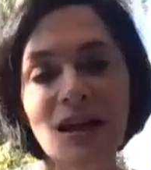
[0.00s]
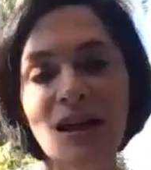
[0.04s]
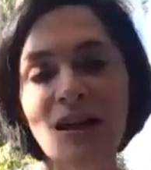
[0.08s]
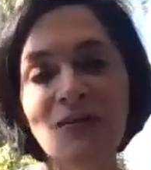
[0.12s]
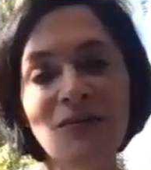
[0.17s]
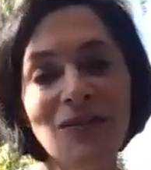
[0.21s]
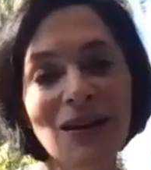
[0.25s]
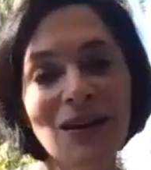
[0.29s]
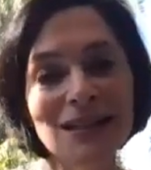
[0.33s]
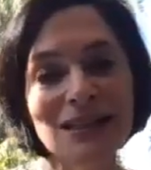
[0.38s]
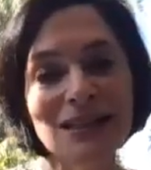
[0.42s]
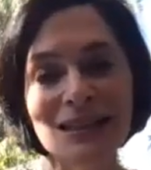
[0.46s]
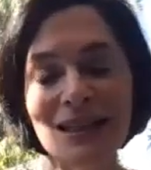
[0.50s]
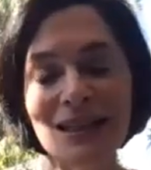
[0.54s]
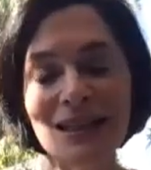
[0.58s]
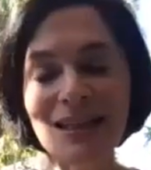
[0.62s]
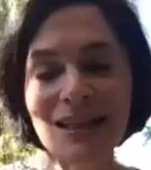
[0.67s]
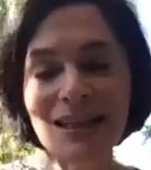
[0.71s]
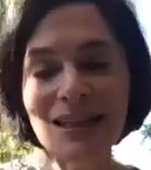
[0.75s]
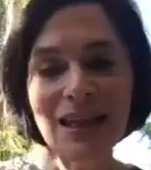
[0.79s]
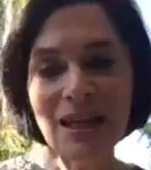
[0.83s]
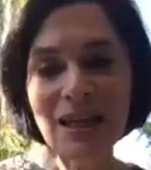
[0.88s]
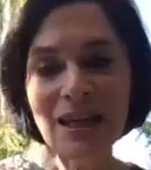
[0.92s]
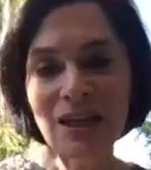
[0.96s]
If I did
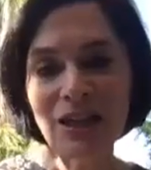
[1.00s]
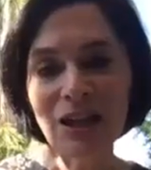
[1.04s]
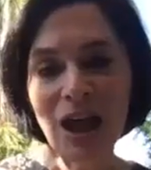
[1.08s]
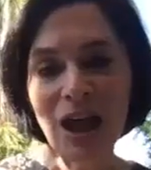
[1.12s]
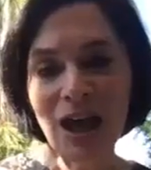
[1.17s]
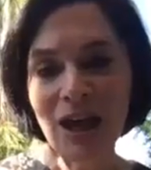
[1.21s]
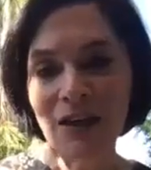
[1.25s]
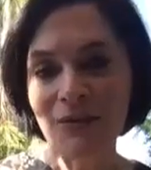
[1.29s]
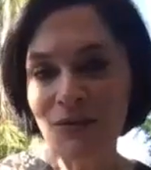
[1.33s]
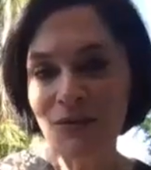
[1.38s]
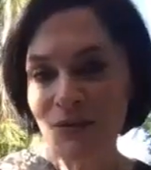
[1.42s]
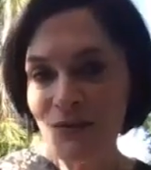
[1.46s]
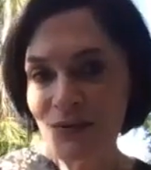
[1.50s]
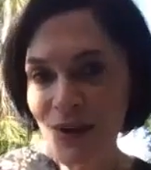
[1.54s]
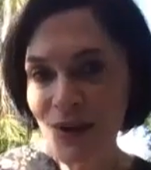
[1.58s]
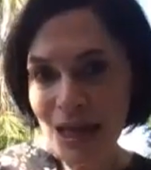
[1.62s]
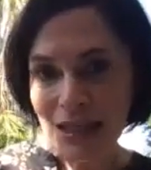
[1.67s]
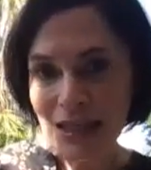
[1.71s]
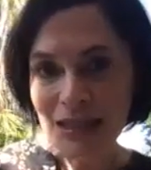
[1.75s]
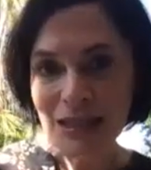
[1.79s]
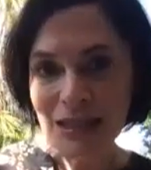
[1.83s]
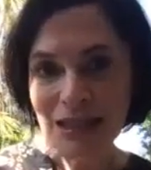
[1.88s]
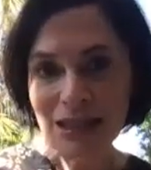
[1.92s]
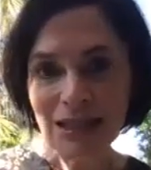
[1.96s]
that at a live
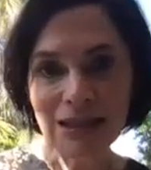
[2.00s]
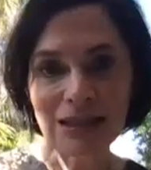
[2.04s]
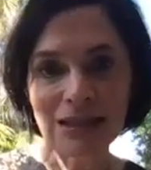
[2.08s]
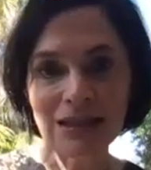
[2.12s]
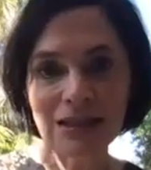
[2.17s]
event,